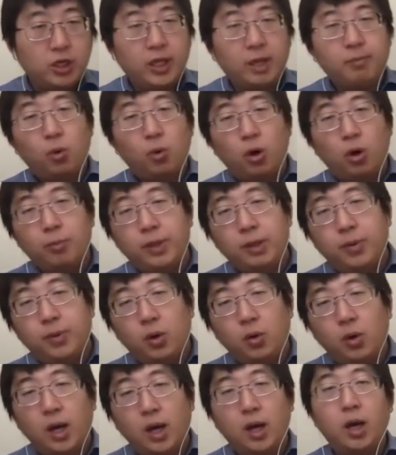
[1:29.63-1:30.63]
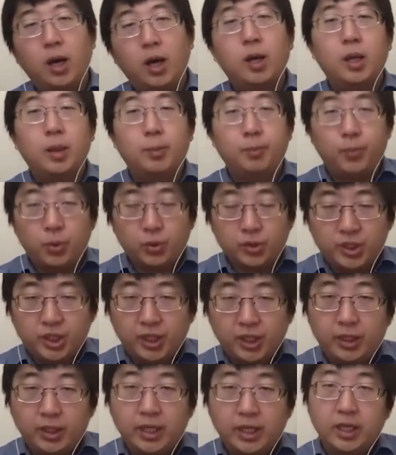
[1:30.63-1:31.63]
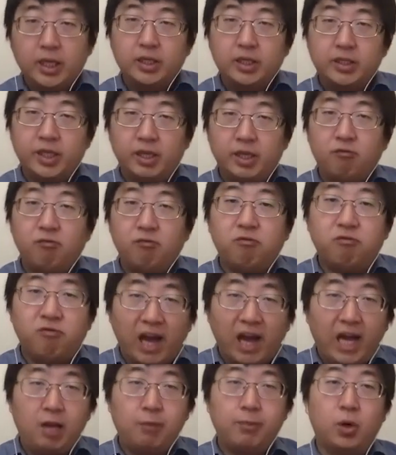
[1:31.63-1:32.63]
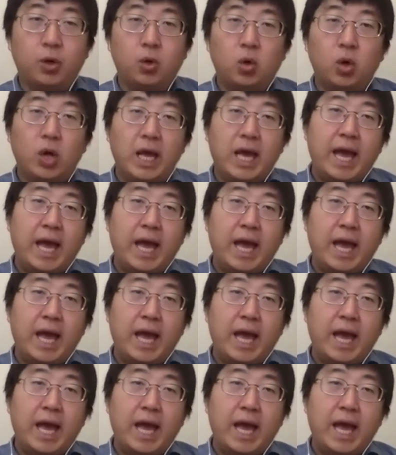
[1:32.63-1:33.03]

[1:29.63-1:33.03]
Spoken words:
and more people are putting their valuable